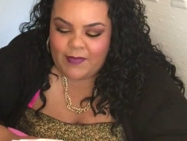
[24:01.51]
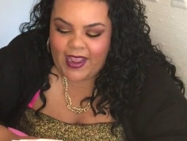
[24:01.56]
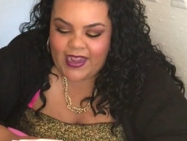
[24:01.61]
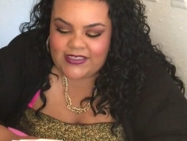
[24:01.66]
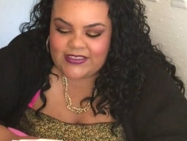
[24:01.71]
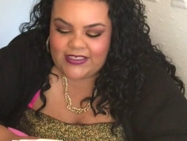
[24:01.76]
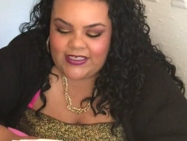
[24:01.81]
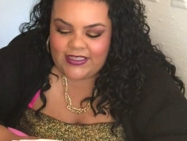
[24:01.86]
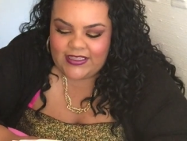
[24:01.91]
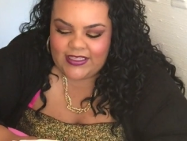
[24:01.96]

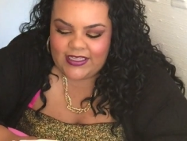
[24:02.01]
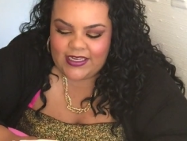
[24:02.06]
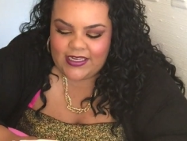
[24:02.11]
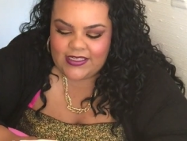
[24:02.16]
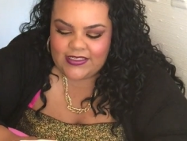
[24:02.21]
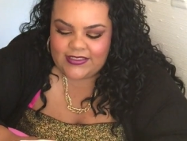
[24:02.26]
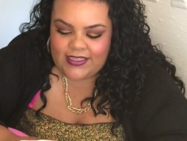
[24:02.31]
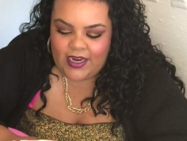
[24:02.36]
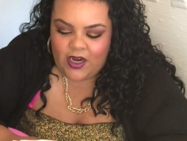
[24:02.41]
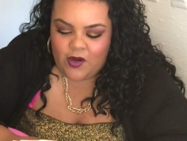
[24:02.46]
Maxi
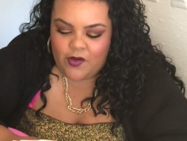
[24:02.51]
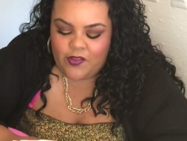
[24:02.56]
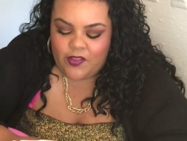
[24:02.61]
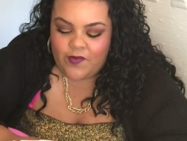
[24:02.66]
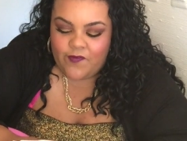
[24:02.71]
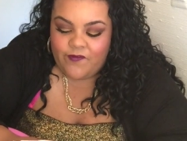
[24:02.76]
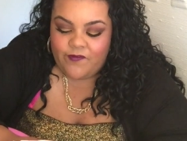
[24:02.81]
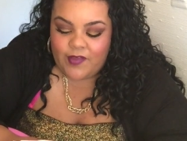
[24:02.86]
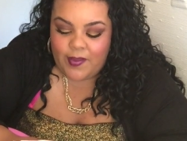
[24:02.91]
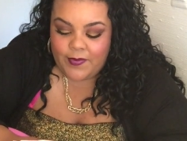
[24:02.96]
Thins. They are
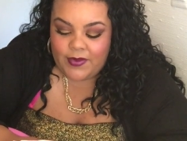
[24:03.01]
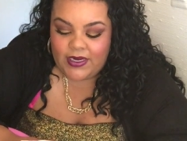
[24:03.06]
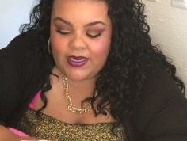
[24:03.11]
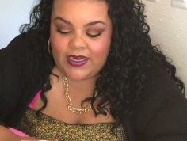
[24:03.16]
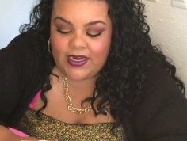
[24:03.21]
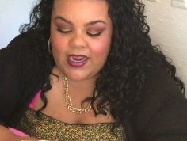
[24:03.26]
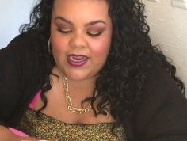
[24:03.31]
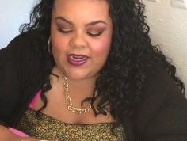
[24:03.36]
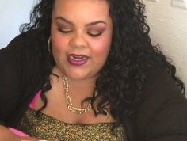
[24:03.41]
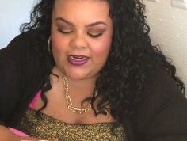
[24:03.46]
the
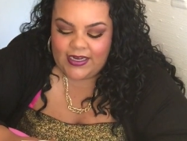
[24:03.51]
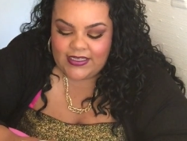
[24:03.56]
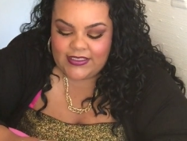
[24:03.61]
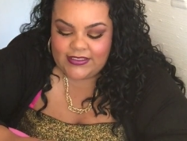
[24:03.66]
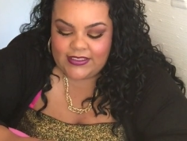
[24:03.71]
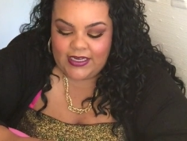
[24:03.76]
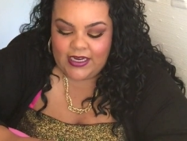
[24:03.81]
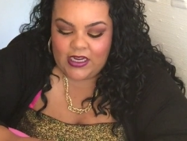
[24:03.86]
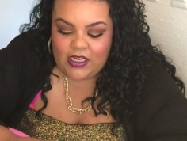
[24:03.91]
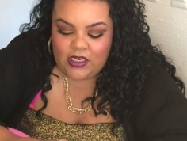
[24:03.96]
feminine
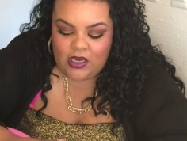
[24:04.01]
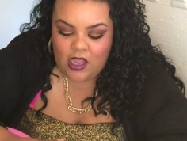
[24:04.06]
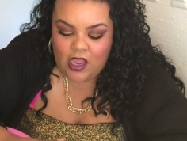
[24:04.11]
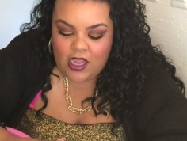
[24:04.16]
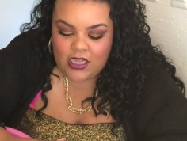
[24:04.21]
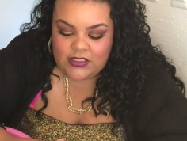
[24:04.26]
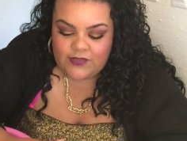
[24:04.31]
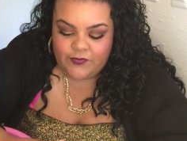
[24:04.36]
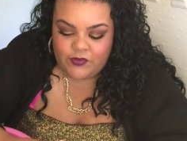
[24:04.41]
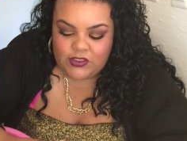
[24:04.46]
cleansing
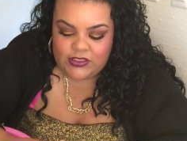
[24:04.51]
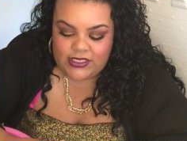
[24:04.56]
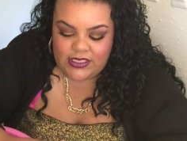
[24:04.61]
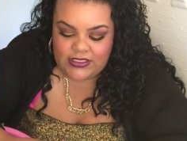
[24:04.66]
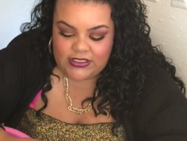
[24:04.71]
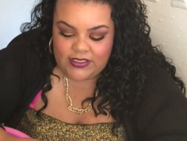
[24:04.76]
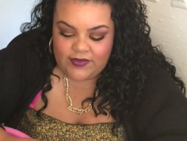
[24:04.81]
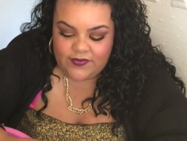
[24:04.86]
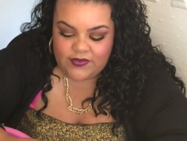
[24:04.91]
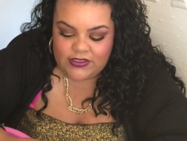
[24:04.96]
cloths for
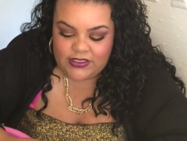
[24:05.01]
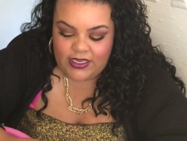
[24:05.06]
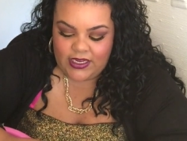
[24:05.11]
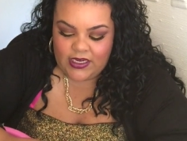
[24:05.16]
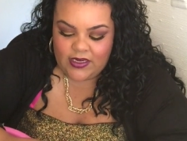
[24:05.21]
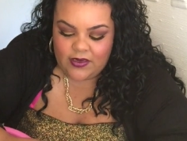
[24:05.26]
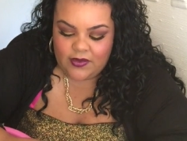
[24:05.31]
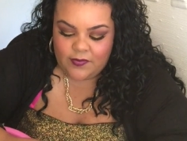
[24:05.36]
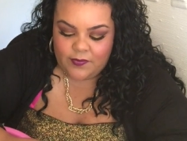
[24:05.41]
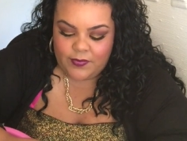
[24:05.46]
sensitive
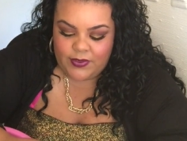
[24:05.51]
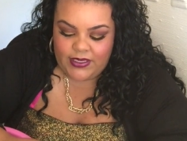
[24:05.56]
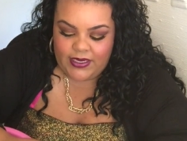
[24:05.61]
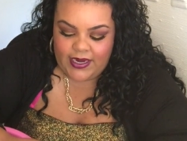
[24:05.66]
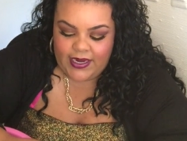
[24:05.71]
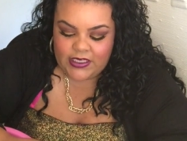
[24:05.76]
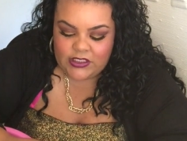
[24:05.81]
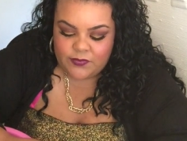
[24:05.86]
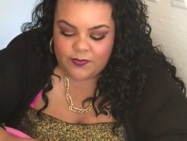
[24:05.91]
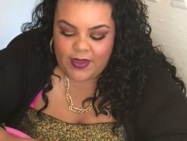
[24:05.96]
skin,
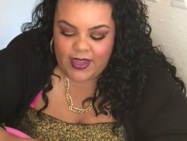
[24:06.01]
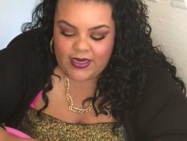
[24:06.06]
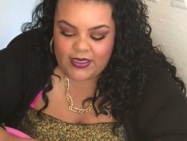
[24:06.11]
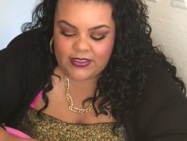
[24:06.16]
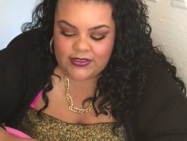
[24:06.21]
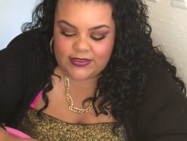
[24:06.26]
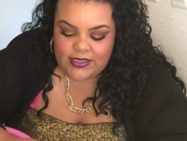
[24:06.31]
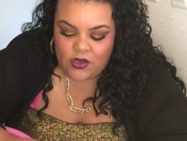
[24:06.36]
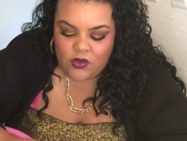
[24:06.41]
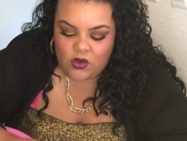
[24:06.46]
pH
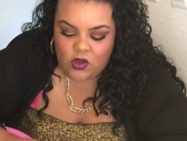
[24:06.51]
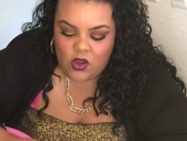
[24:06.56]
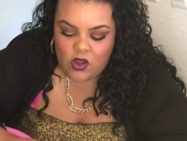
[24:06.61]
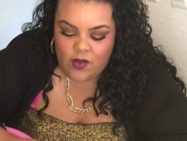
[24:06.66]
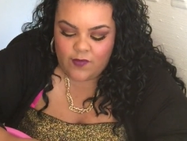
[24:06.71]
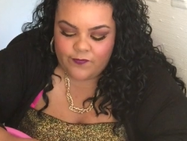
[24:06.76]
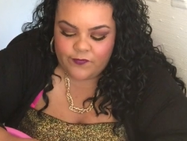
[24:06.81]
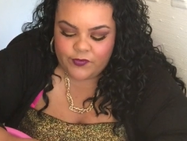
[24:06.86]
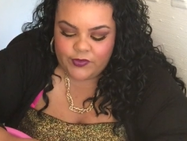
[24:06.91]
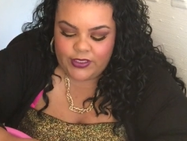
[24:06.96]
balanced,
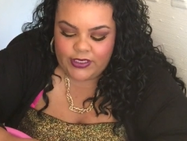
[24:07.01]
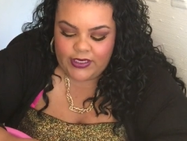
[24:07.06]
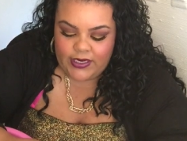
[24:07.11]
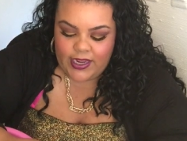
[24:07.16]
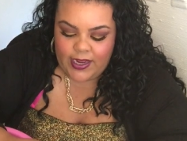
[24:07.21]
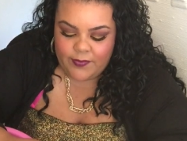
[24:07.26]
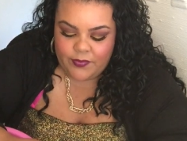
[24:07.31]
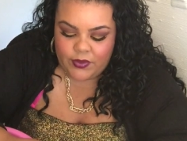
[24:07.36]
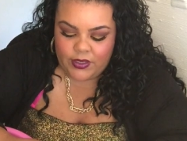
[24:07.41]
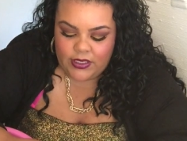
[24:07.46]
alcohol free,
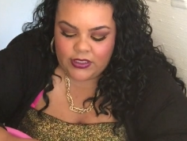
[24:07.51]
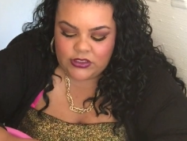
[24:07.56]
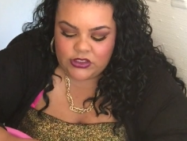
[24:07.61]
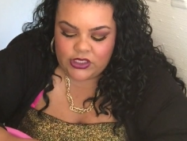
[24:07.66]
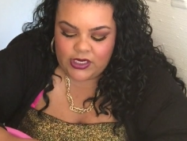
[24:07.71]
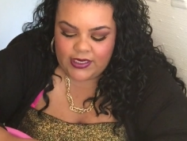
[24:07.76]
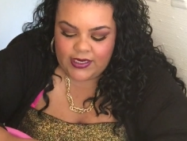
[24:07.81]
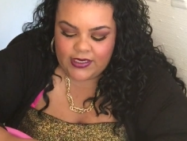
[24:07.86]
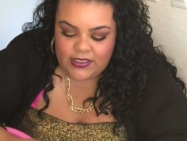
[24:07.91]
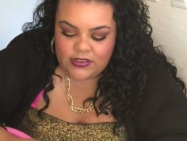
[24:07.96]

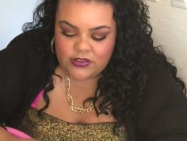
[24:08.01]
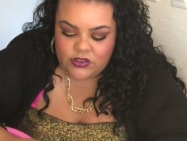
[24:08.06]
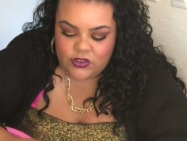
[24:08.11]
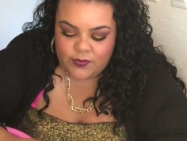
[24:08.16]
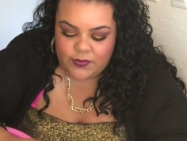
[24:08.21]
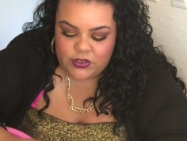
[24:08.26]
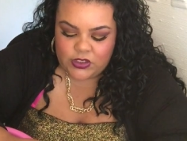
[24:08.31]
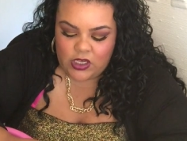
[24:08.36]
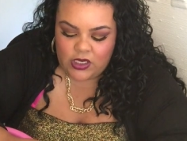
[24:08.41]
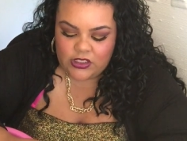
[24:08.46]
hyperallergenic,
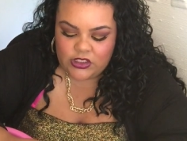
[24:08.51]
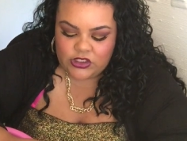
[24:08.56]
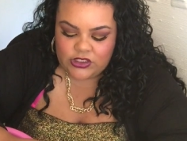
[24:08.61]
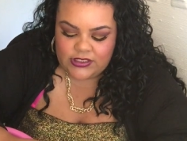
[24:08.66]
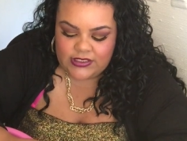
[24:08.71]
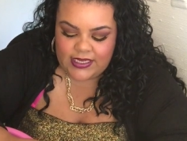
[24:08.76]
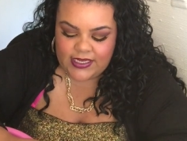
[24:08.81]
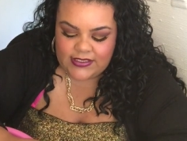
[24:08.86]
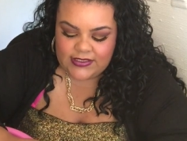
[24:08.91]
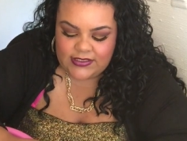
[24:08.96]

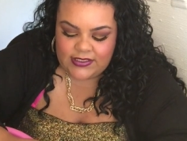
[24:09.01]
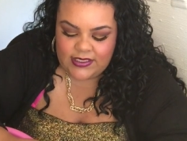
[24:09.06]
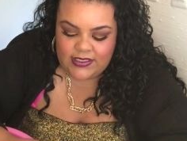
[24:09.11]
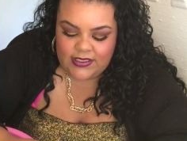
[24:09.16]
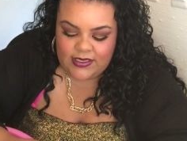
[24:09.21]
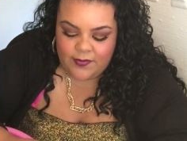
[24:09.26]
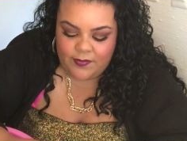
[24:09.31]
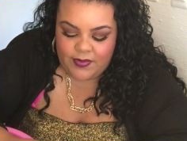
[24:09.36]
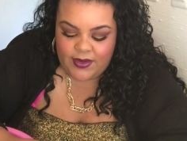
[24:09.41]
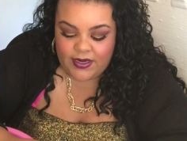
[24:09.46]
dermatologist
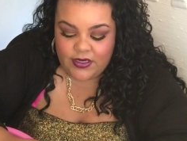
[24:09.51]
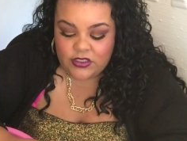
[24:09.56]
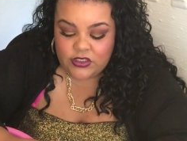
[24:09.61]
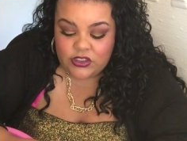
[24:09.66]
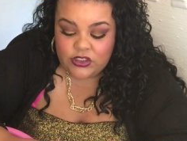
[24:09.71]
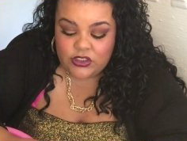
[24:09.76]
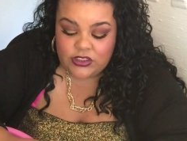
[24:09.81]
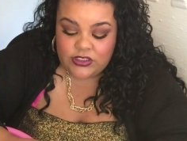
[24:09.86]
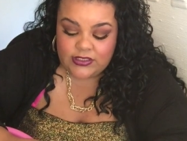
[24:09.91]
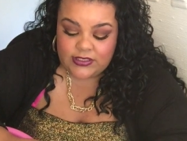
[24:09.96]
tested, compared
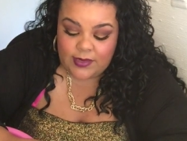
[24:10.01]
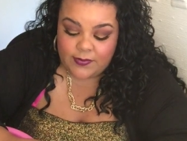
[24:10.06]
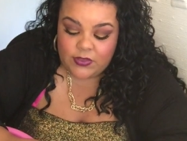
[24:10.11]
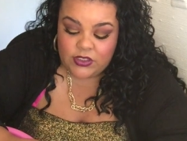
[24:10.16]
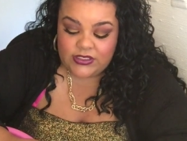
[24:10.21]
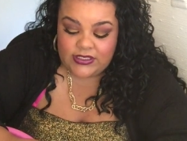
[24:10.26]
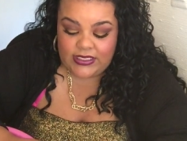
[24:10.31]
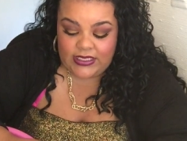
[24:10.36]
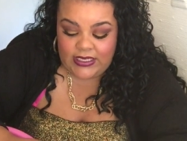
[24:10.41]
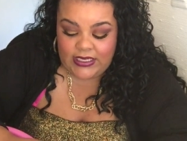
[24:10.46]
to
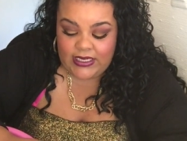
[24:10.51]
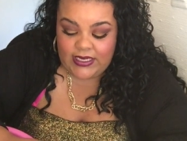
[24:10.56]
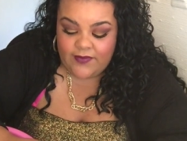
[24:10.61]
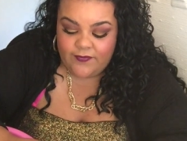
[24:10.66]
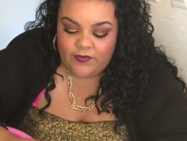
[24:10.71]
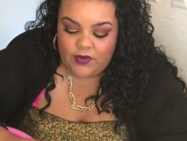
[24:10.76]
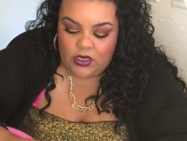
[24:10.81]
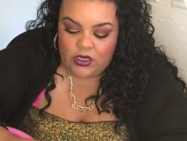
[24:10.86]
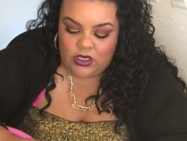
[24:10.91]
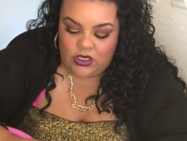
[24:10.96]
Summer's
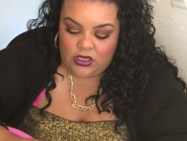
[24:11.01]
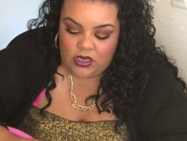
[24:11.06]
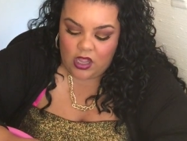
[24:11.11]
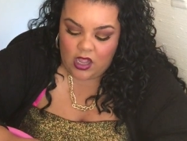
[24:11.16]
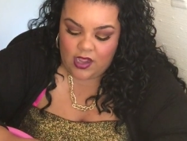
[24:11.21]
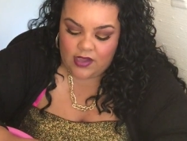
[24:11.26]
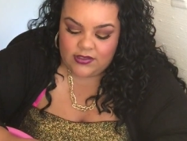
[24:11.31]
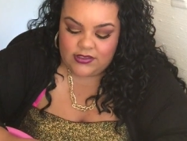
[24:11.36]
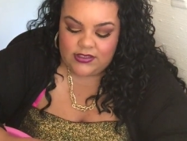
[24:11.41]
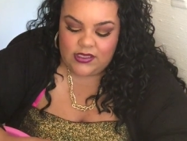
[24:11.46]
Eve
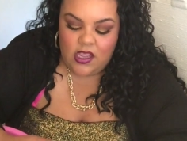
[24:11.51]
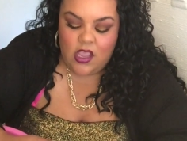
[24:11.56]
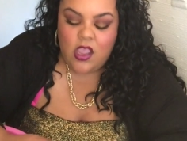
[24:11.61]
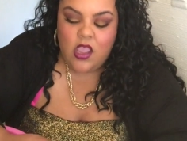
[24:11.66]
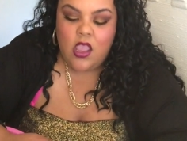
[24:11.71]
cloths.